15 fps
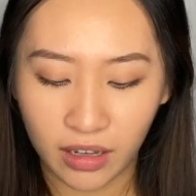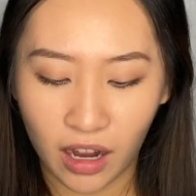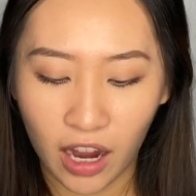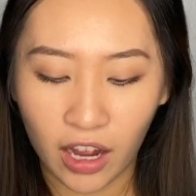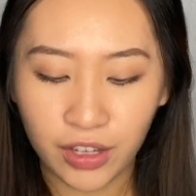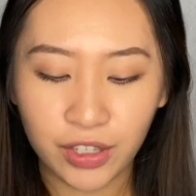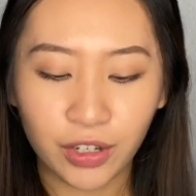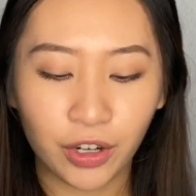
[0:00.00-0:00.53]

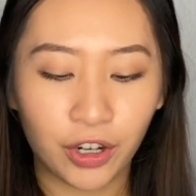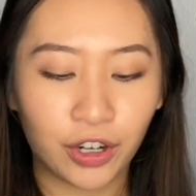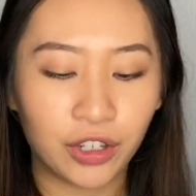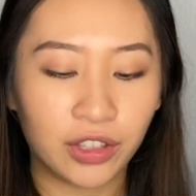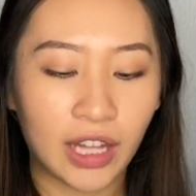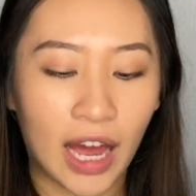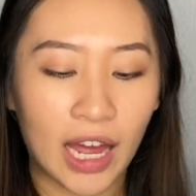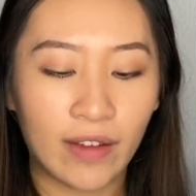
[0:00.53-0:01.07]
I also
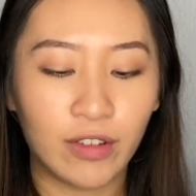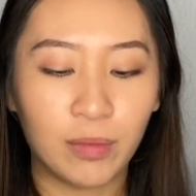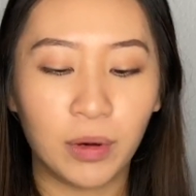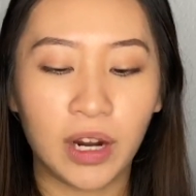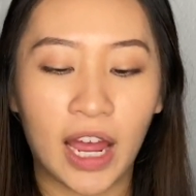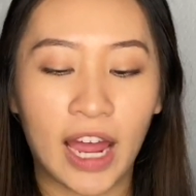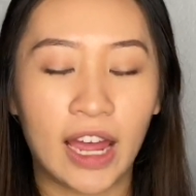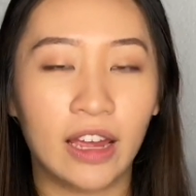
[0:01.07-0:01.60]
heard that if you
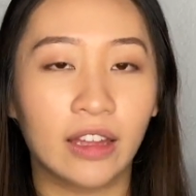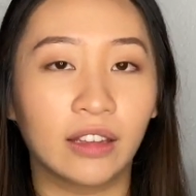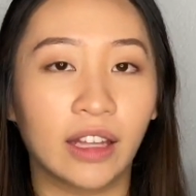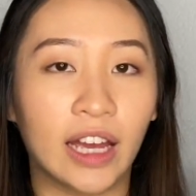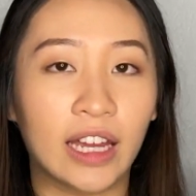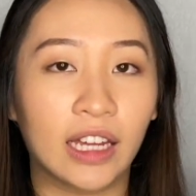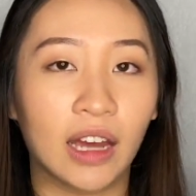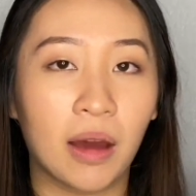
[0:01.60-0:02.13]
put egg in
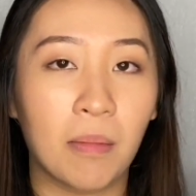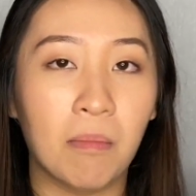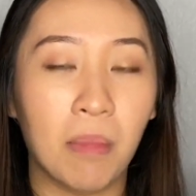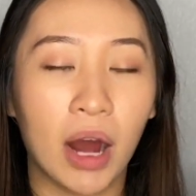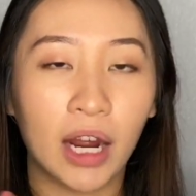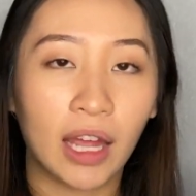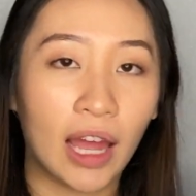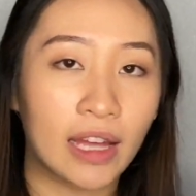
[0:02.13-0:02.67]
like
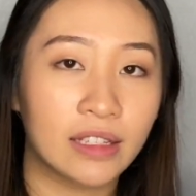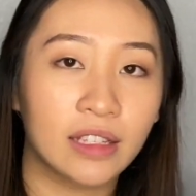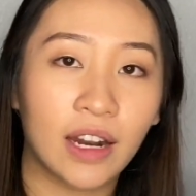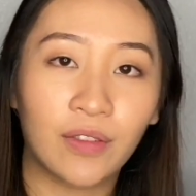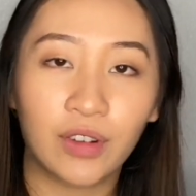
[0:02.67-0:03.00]
mug cakes and